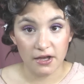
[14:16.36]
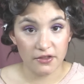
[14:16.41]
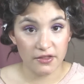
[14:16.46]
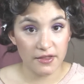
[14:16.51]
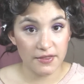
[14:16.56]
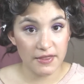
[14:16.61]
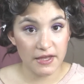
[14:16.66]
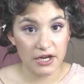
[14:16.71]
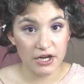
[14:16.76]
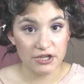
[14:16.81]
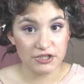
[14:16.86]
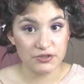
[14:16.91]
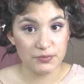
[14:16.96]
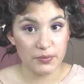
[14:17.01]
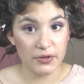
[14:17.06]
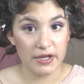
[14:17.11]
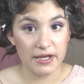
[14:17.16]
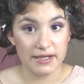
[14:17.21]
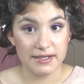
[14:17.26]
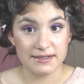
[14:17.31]
Now that the
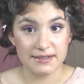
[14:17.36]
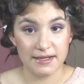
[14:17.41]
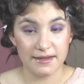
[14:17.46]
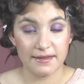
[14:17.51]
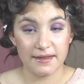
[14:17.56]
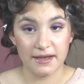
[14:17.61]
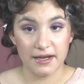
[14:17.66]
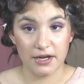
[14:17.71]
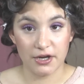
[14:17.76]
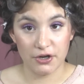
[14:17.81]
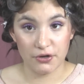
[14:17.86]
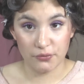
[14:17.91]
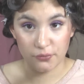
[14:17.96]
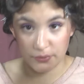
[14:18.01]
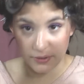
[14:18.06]
hairspray is in the hair,